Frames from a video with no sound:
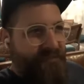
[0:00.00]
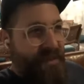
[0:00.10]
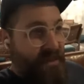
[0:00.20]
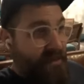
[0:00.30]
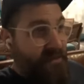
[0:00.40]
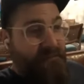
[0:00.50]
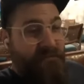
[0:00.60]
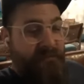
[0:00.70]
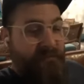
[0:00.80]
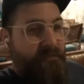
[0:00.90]
Yeah,
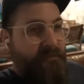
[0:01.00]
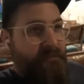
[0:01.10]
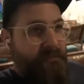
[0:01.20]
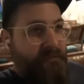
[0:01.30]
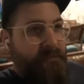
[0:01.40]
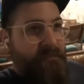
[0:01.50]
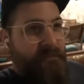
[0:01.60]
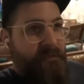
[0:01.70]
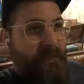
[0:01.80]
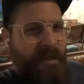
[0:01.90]

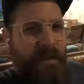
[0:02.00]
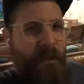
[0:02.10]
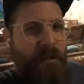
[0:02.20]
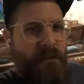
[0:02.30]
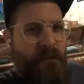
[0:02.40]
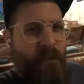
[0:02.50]
I think it was her